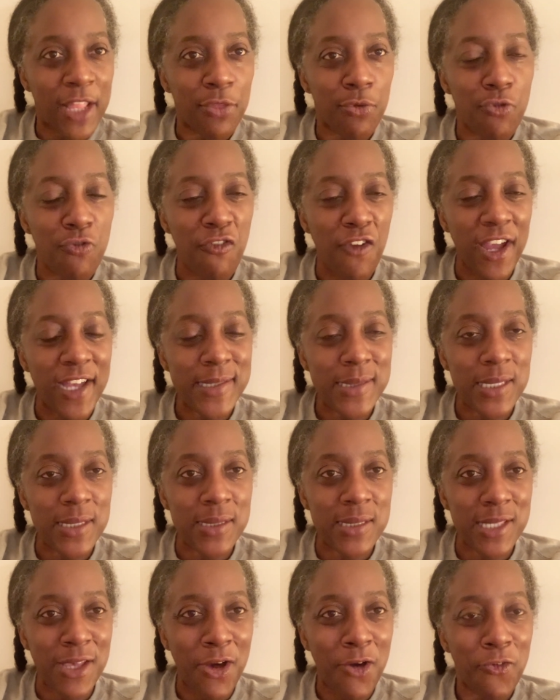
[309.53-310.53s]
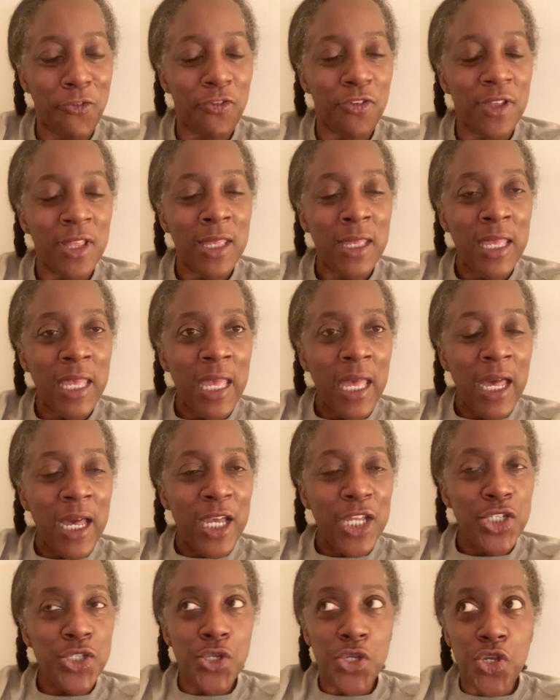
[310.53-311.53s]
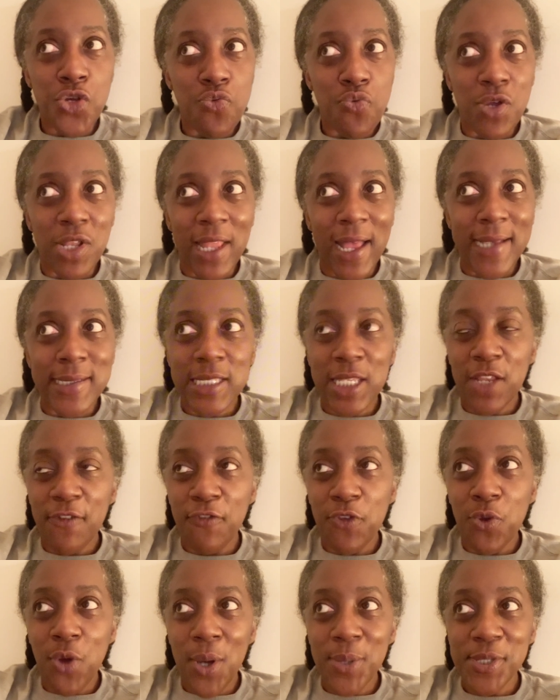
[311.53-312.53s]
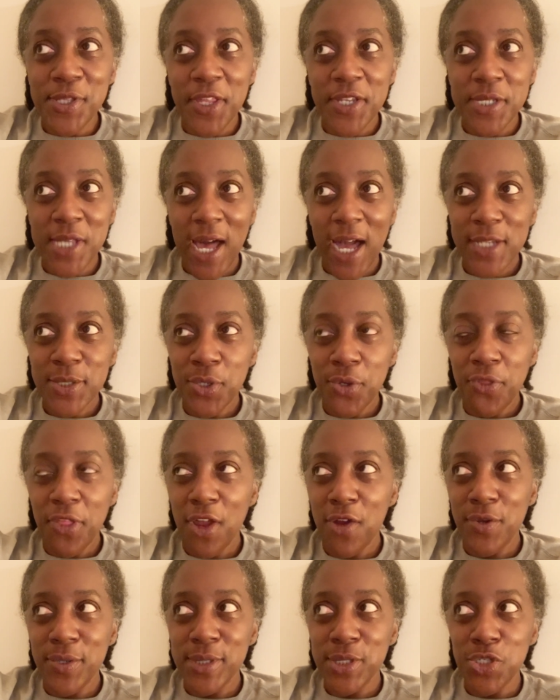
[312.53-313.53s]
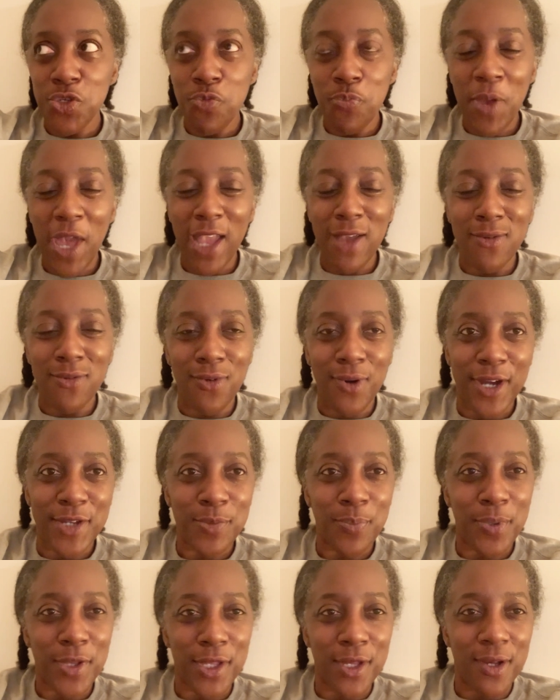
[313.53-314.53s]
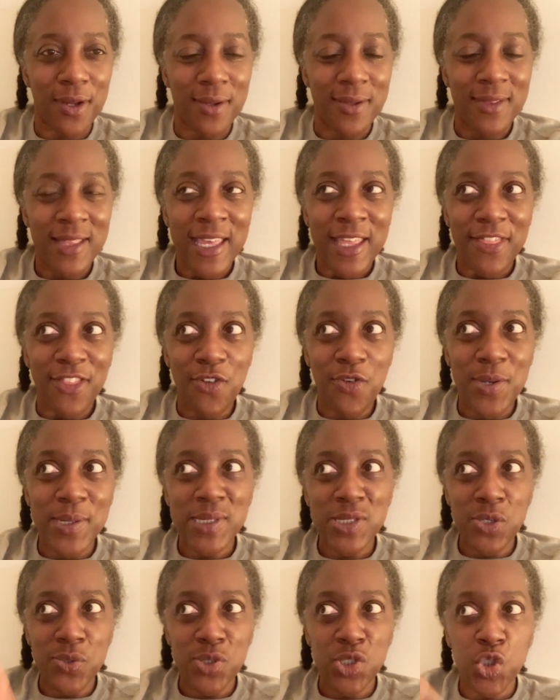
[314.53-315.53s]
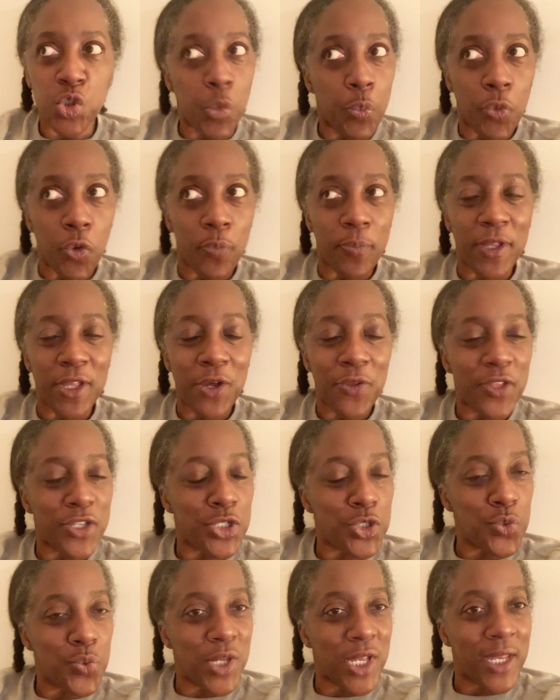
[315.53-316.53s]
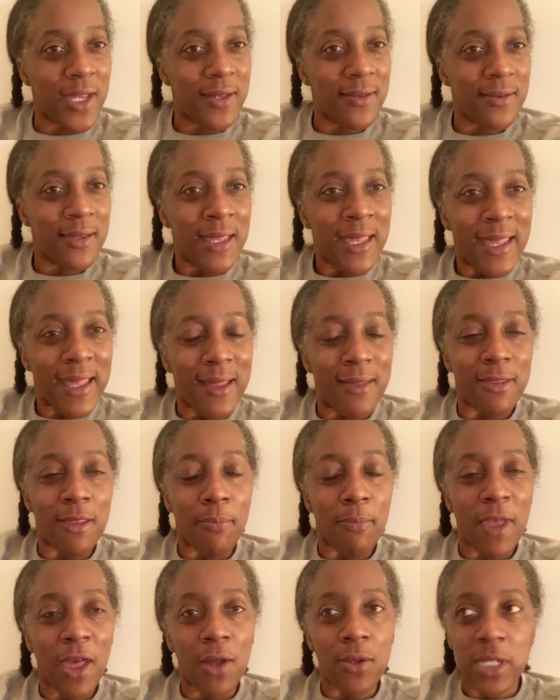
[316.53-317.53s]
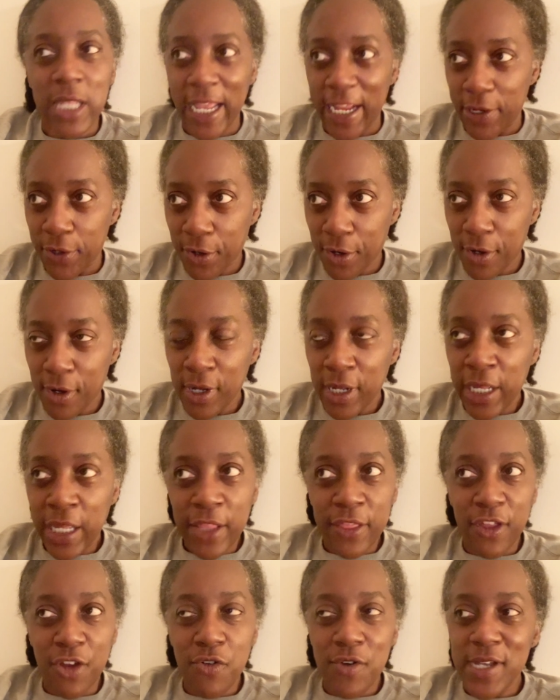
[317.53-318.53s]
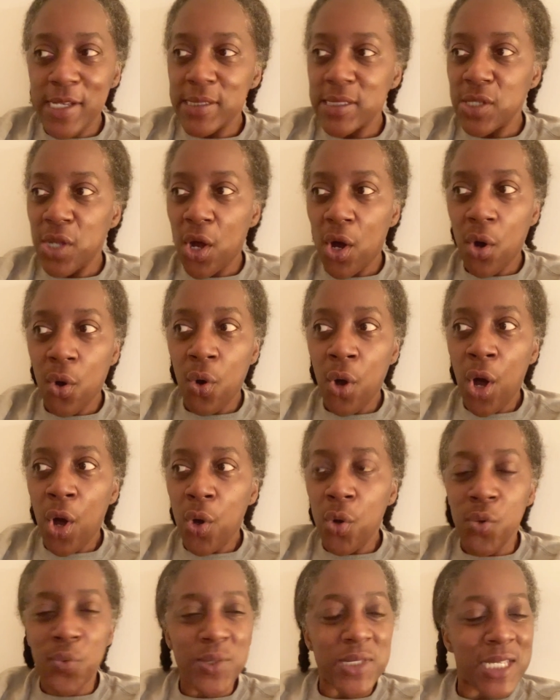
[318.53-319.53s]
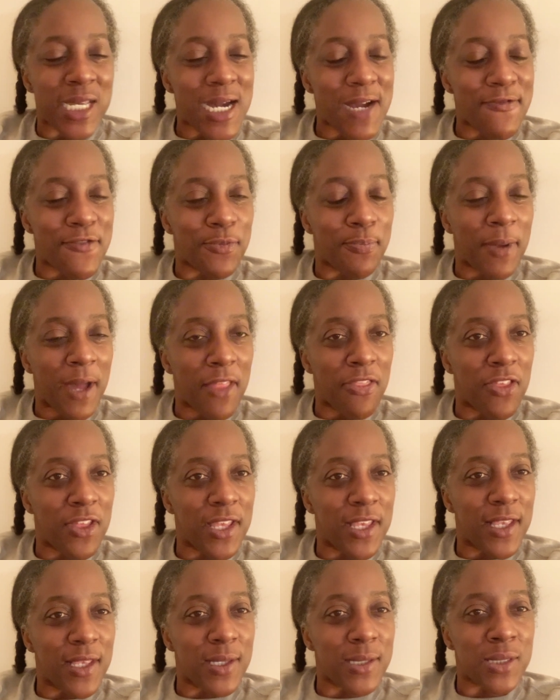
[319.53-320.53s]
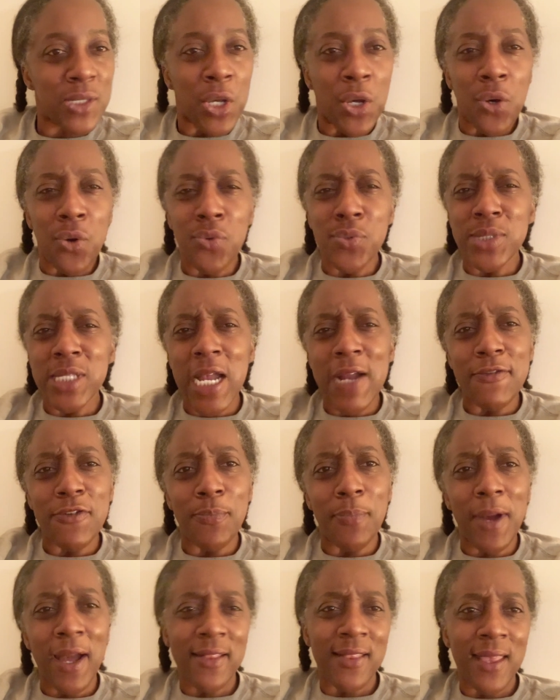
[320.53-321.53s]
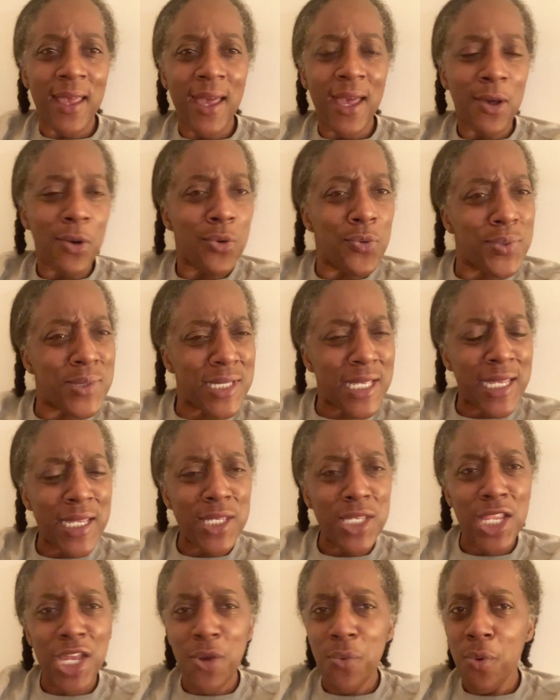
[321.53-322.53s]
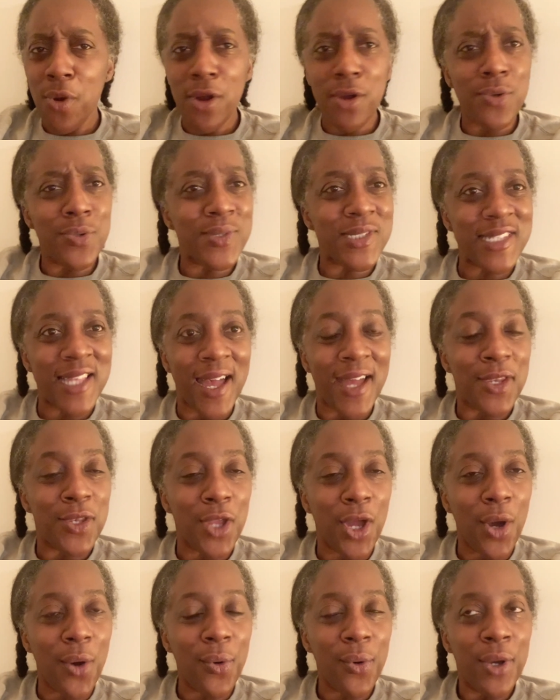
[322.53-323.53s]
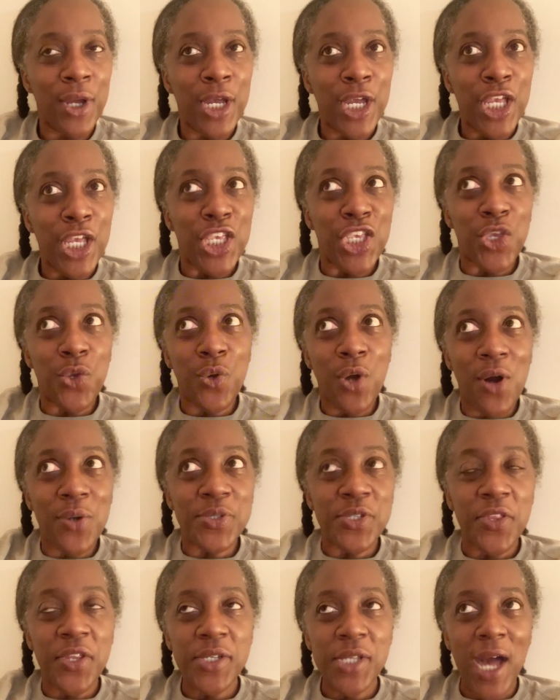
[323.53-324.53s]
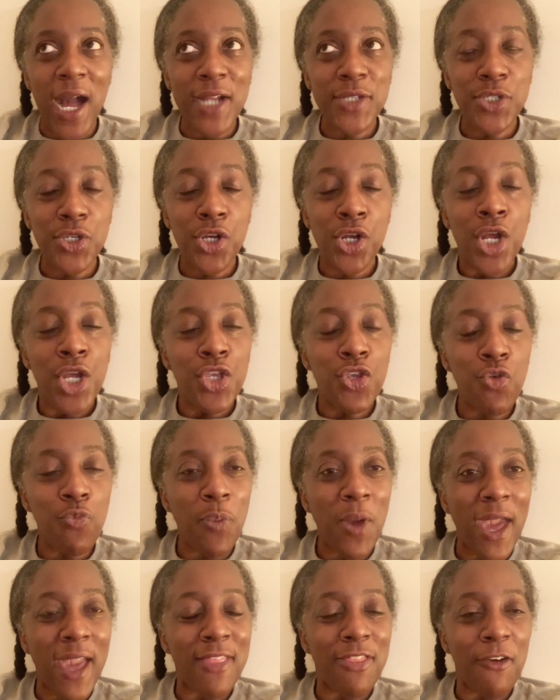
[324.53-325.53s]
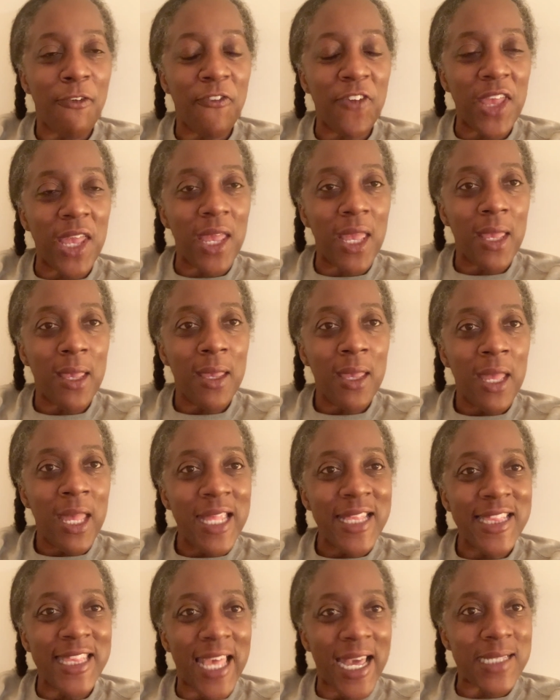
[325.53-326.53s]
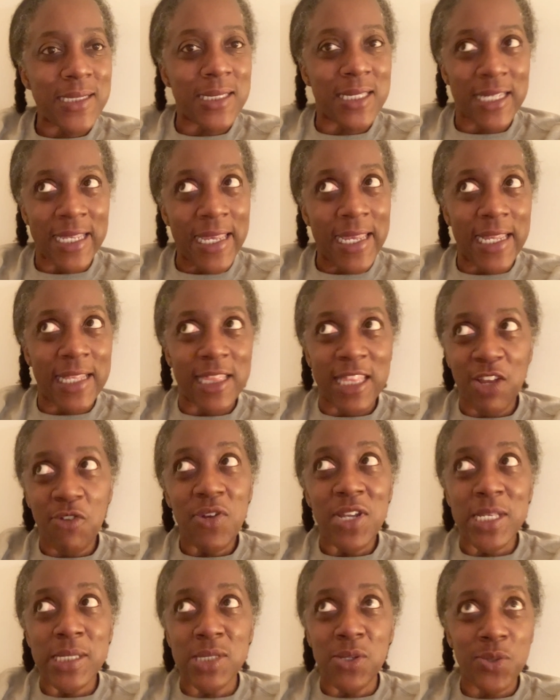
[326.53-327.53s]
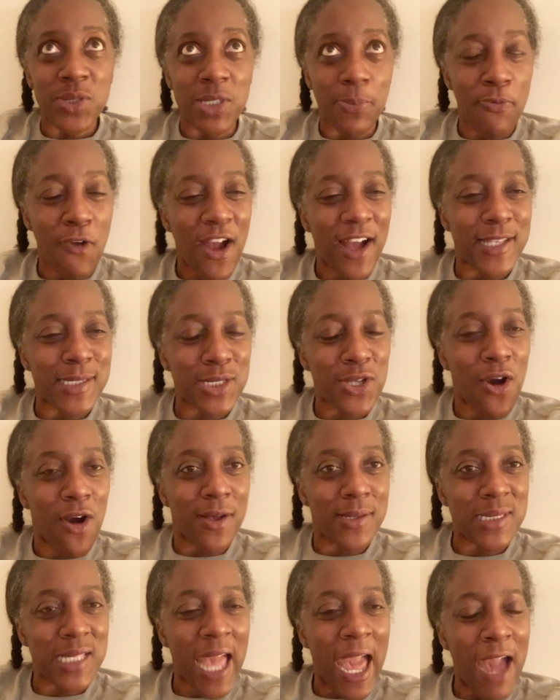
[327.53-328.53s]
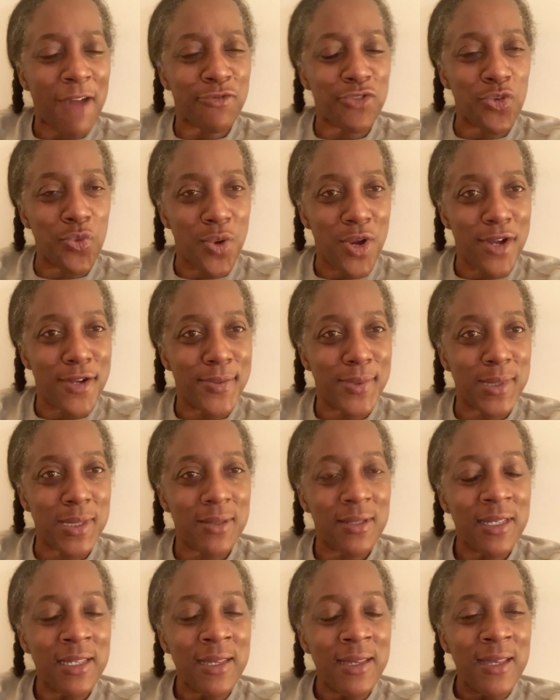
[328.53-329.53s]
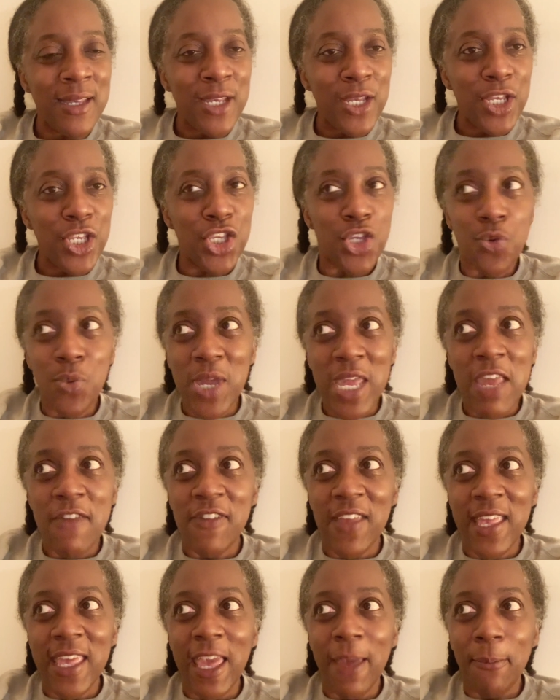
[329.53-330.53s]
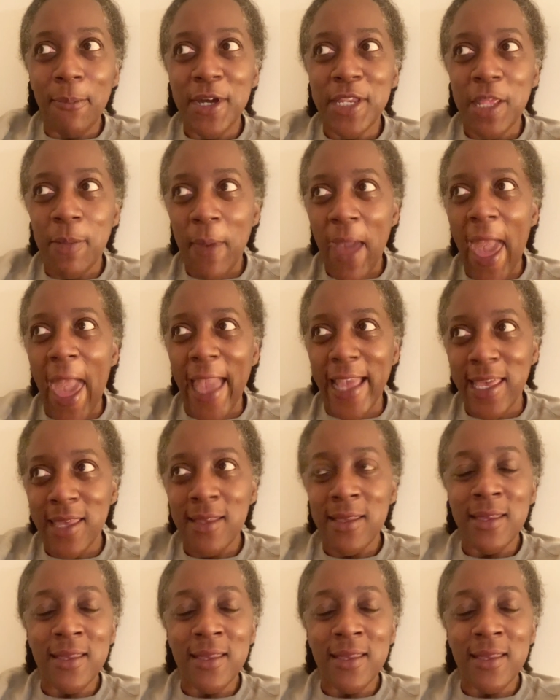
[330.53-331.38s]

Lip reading: Through France itself. Do you realize that if you go to the doctor, you pay one bill. There is no super bill that you get in the mail later. There is no who's covered by this, who's covered by that, who's in network, who's not. No, you go to the doctor, you pay the fee. That's it. There is no surprise cost afterwards. You even get money back.